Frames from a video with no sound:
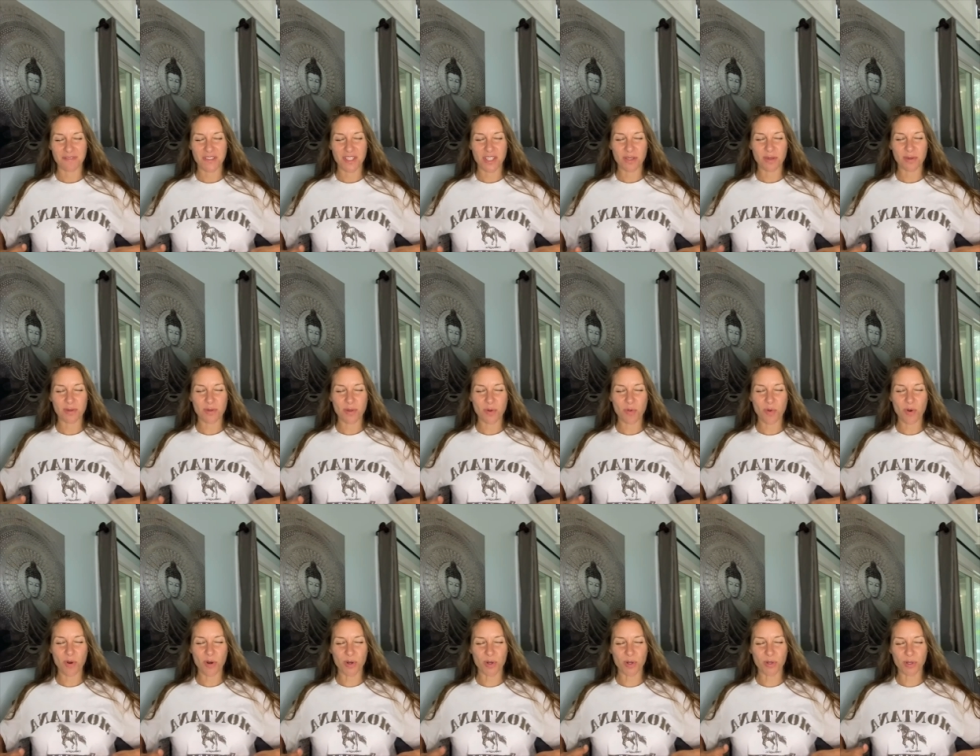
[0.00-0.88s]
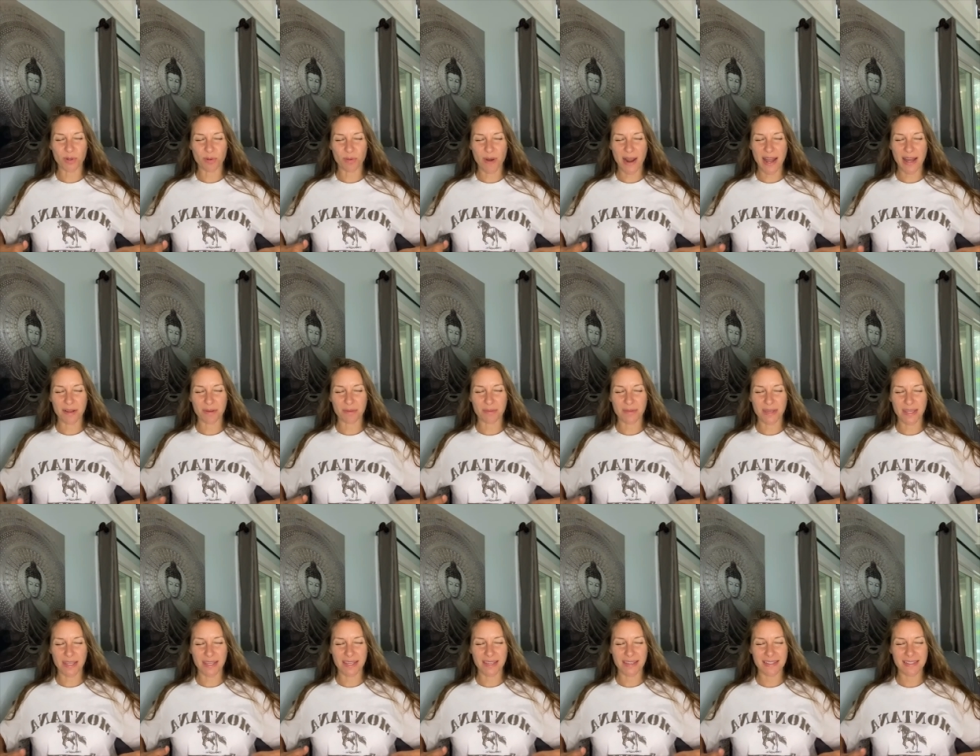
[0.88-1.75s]
Feel the world around
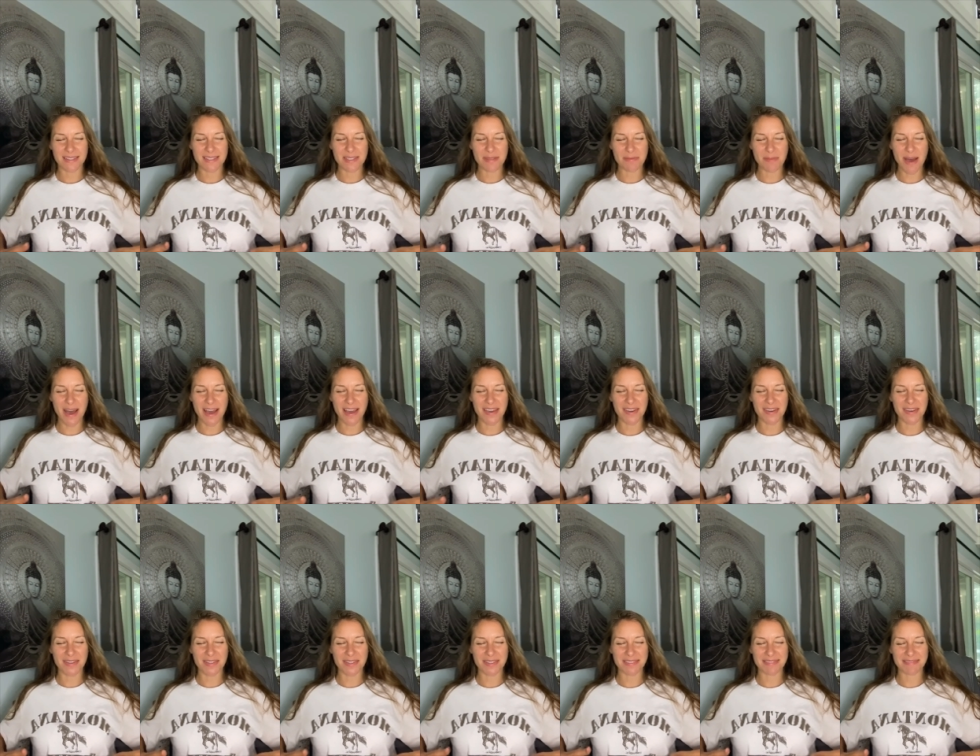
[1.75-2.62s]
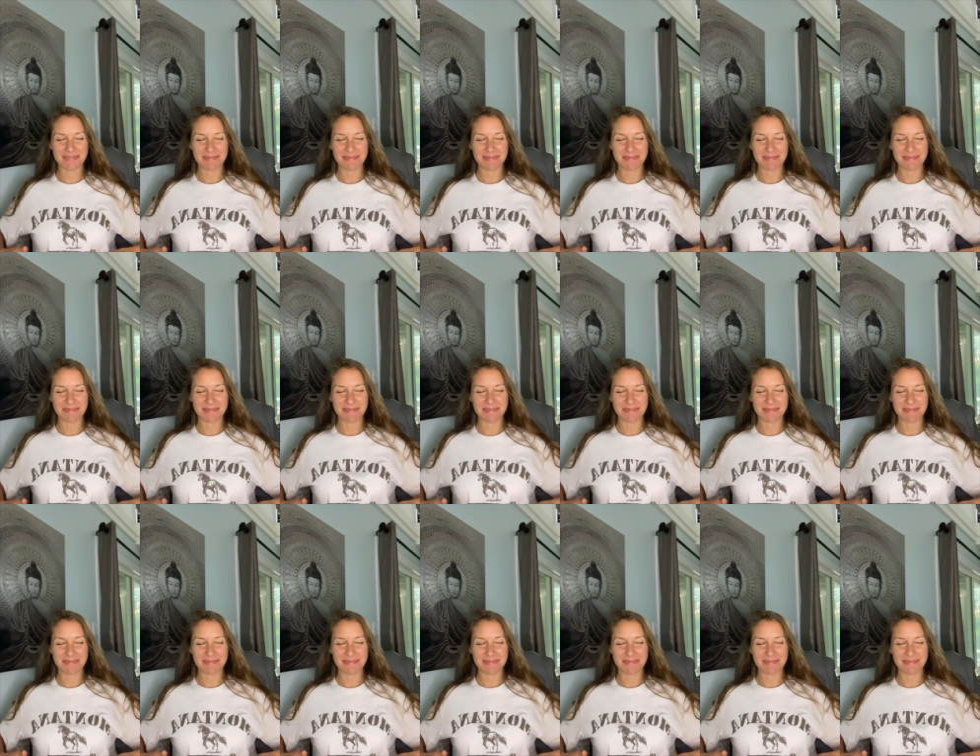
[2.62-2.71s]
me, smile.